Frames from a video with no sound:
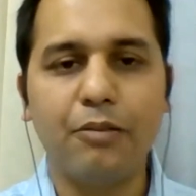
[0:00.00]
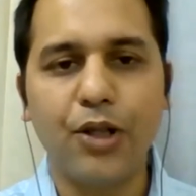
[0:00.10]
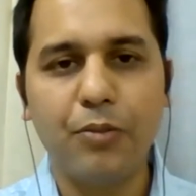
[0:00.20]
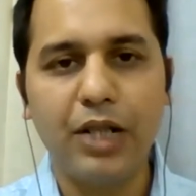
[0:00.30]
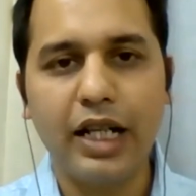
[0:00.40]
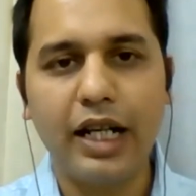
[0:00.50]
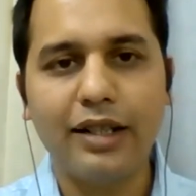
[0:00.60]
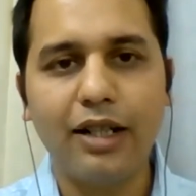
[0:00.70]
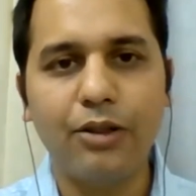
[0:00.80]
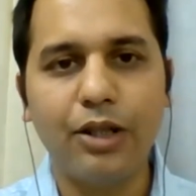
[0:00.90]
probably right
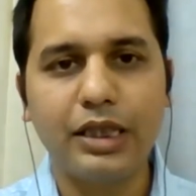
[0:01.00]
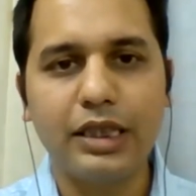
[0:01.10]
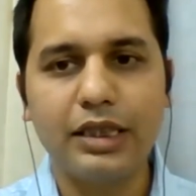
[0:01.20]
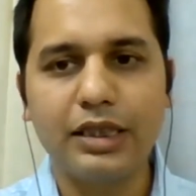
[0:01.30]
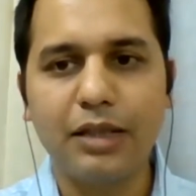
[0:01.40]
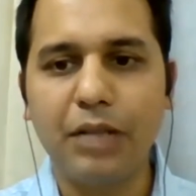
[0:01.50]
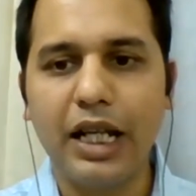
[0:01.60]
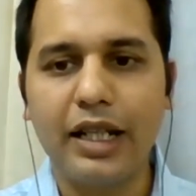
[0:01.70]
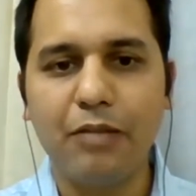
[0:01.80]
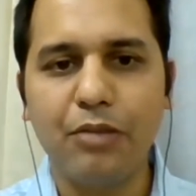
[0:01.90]
now oxygen supply
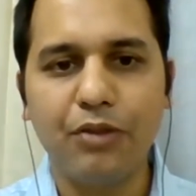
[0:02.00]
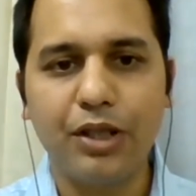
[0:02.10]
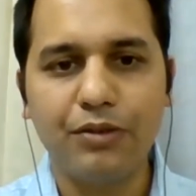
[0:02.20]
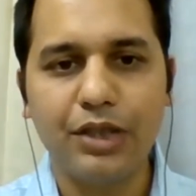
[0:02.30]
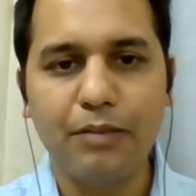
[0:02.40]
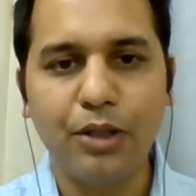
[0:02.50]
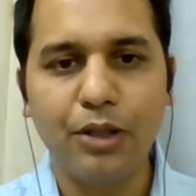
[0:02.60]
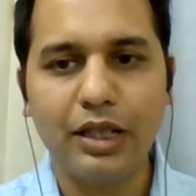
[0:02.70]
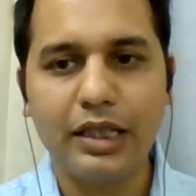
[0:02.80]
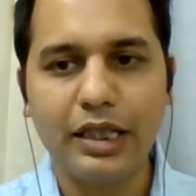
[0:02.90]
can be one of the
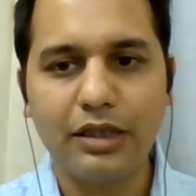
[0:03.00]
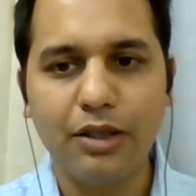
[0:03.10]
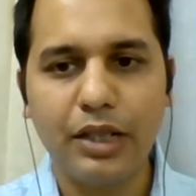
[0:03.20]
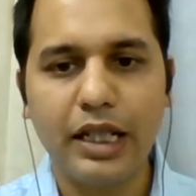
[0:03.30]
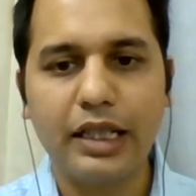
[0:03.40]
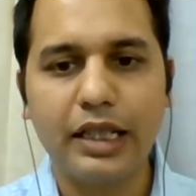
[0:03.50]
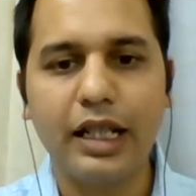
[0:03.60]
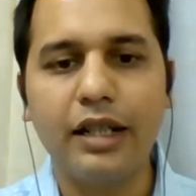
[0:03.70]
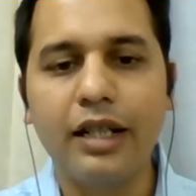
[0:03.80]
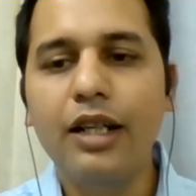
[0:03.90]
important things looking at that.